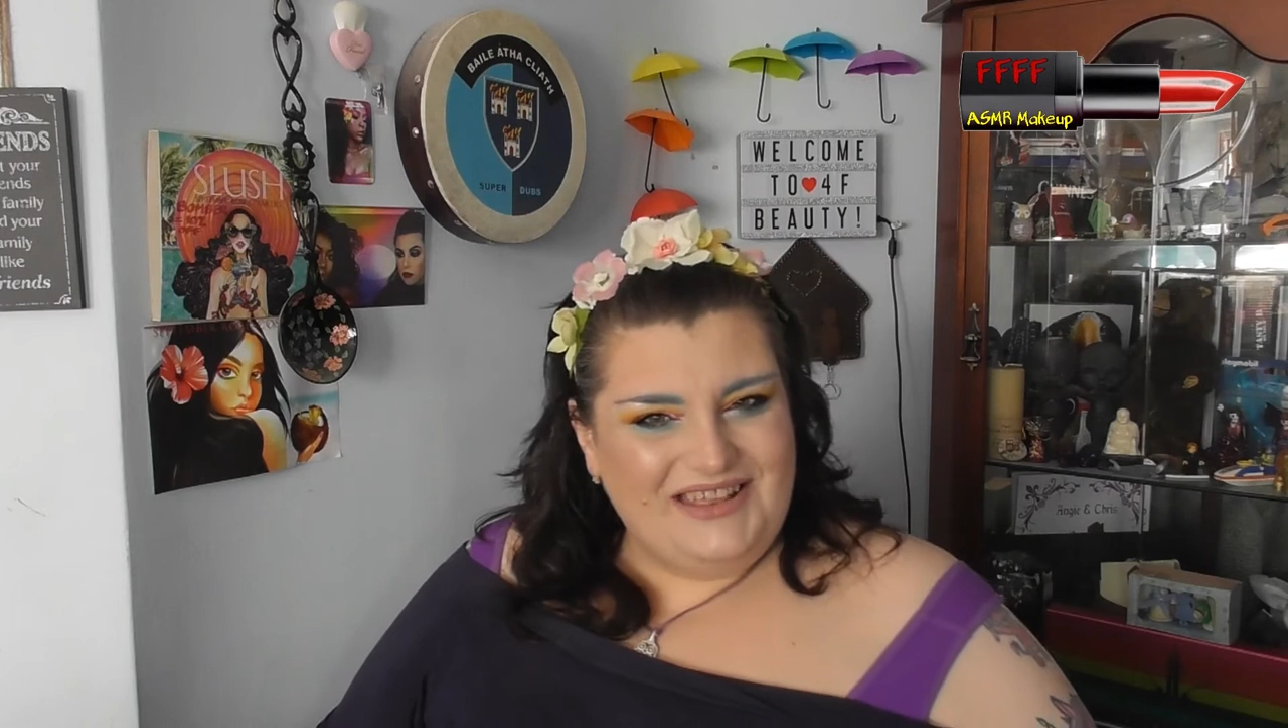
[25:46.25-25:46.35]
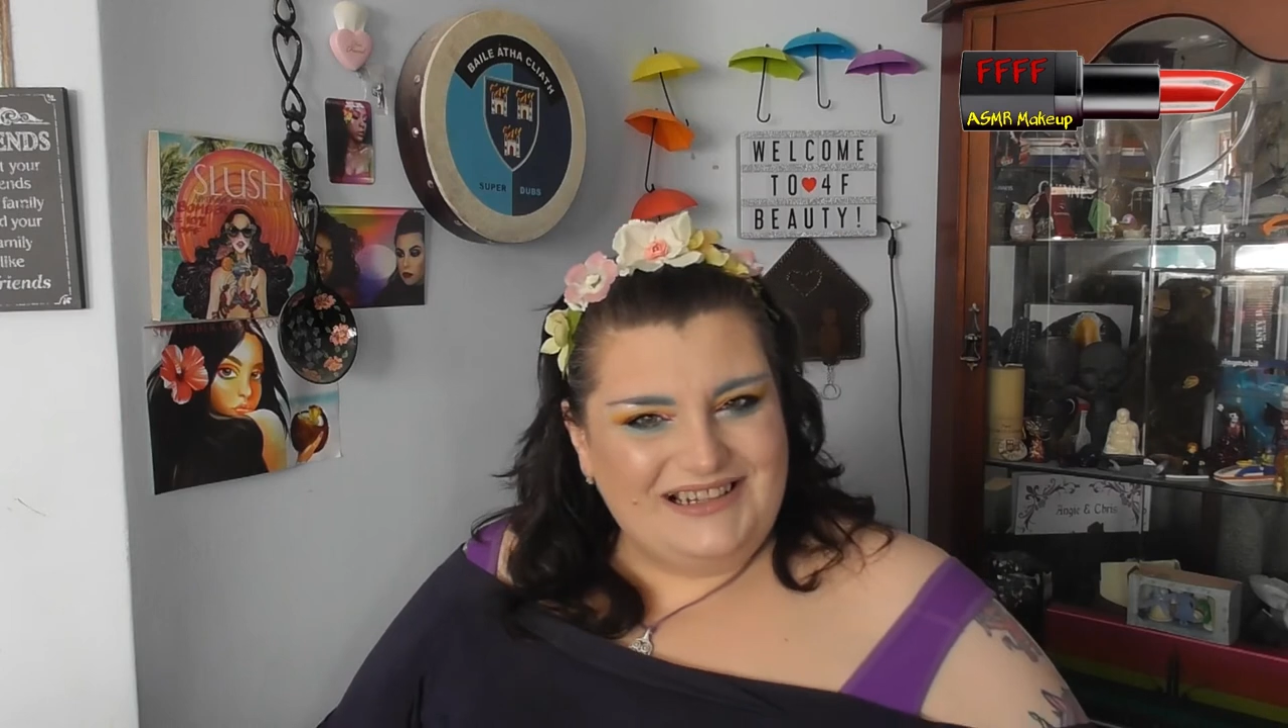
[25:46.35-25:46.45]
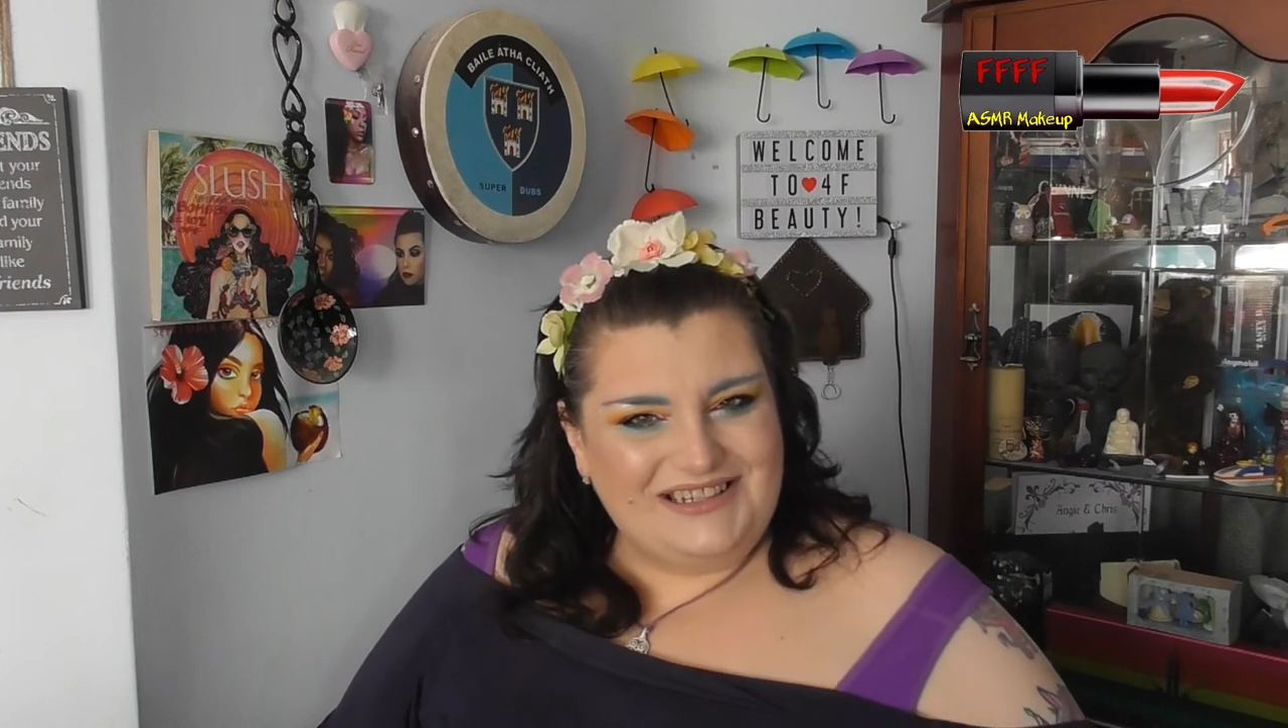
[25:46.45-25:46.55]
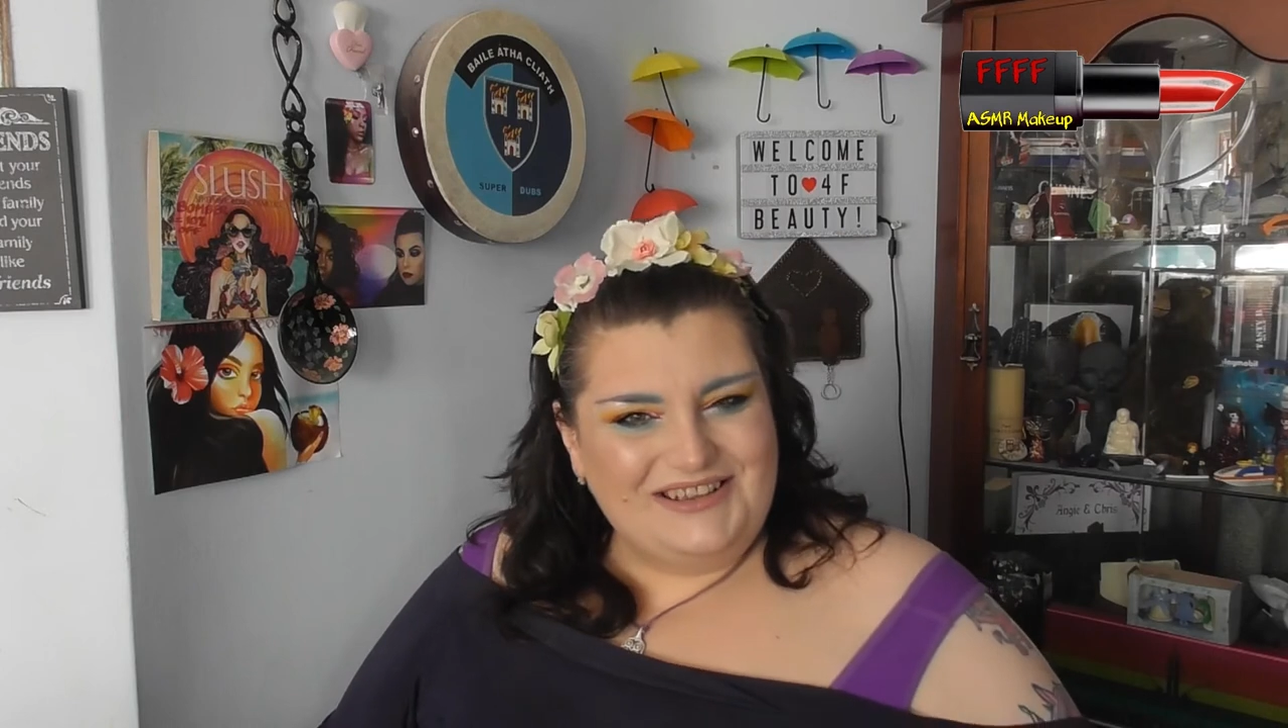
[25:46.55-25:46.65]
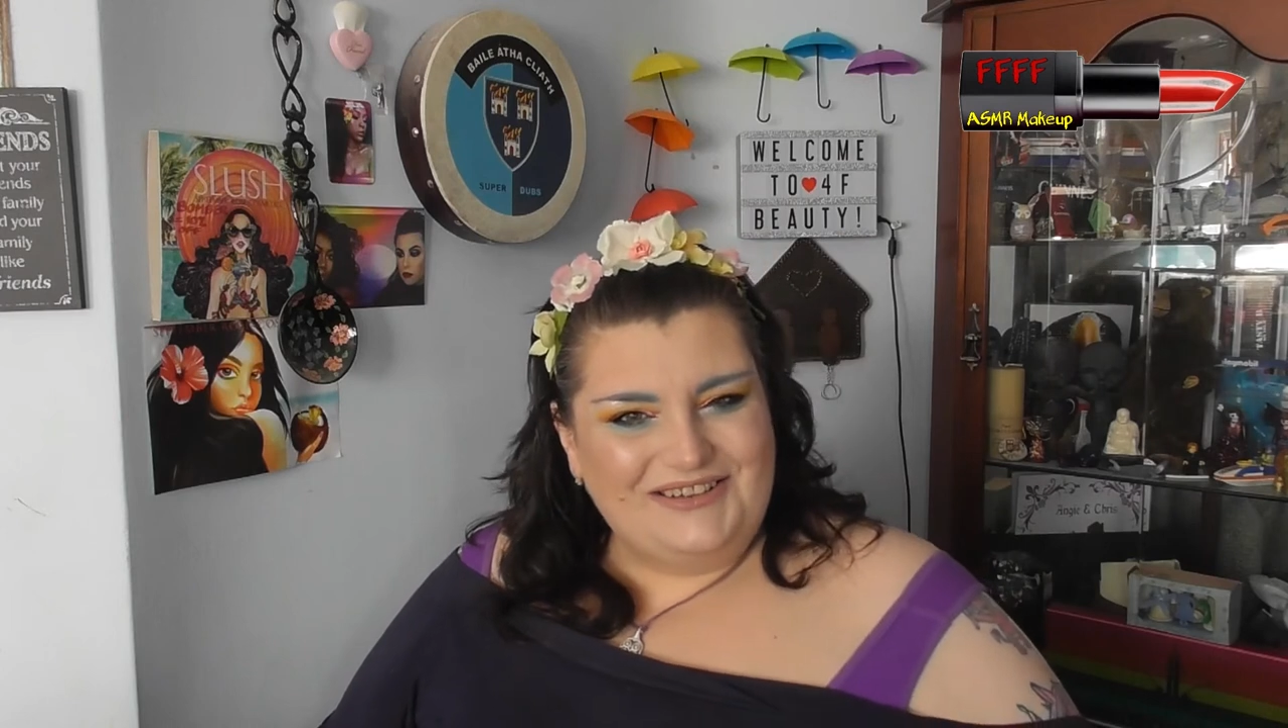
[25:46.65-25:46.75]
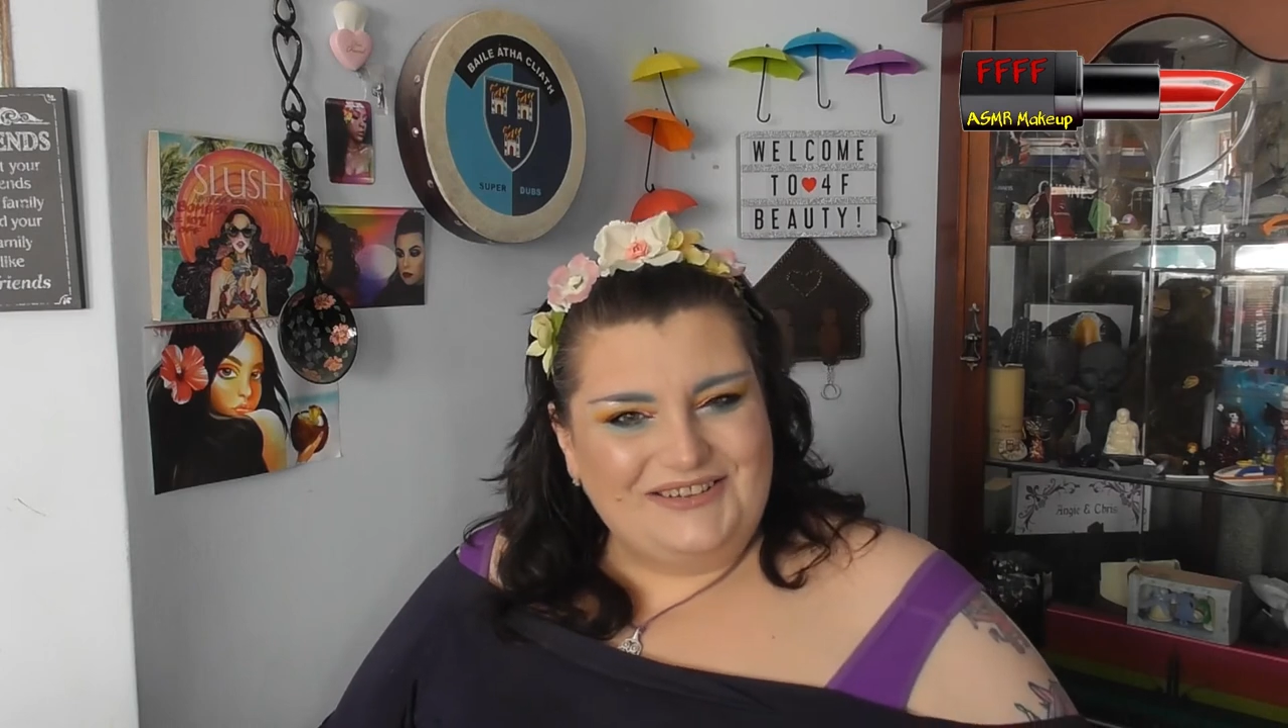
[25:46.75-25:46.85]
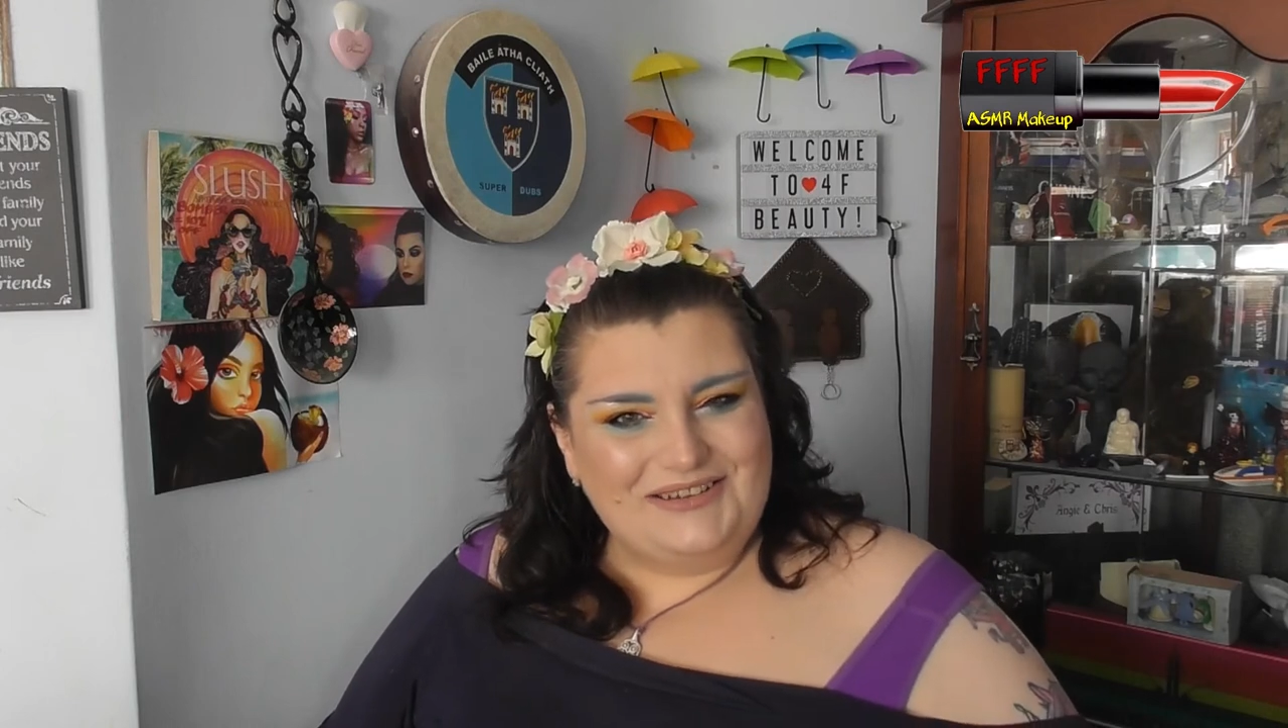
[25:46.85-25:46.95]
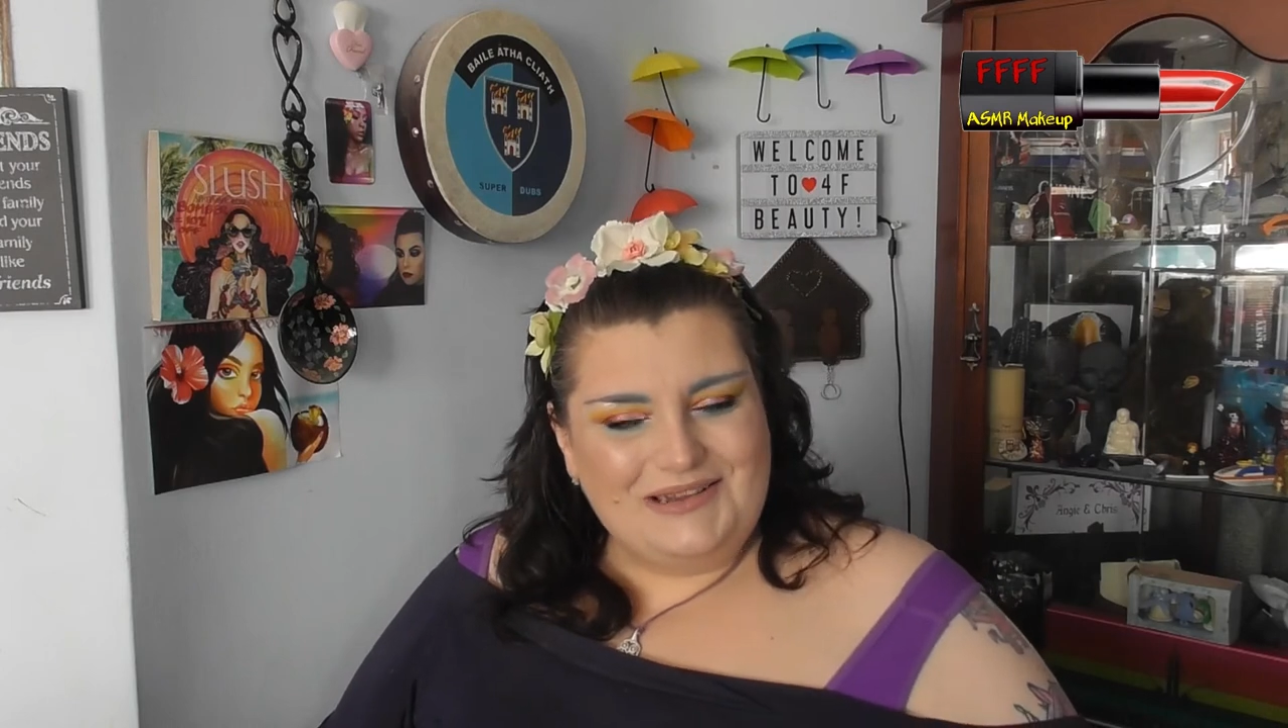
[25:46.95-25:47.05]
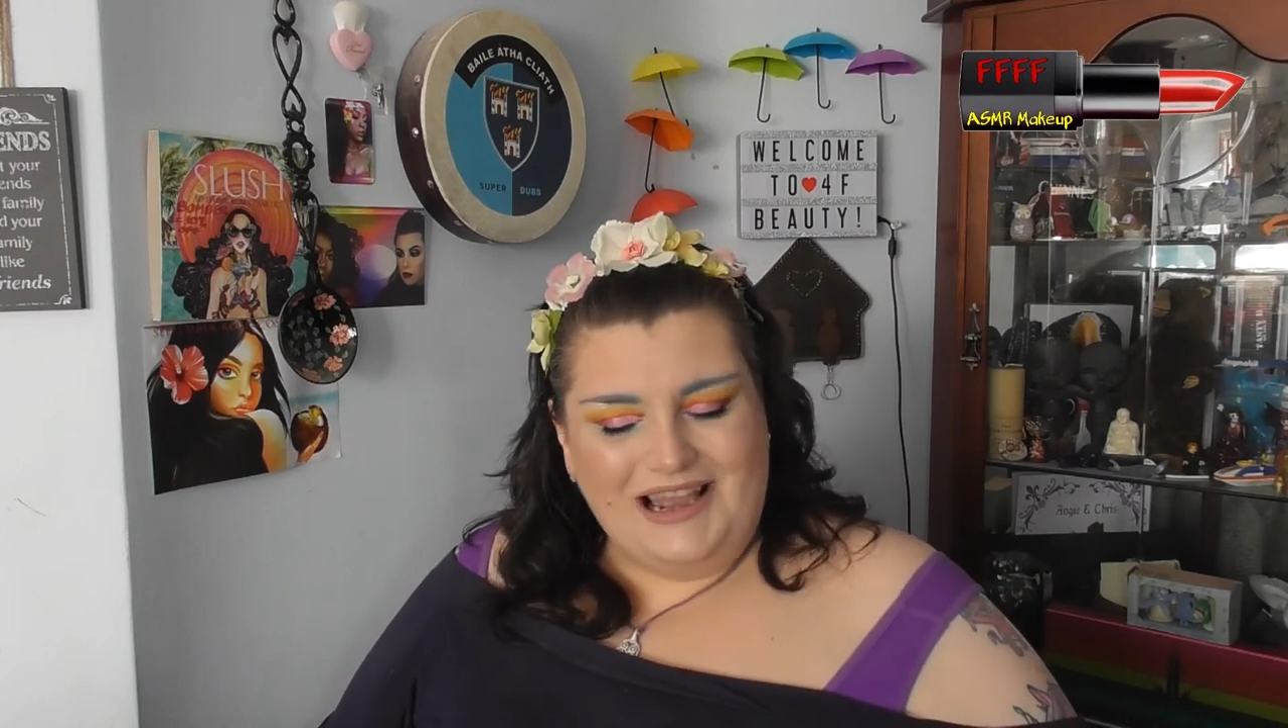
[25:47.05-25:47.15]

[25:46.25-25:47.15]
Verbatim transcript: that too.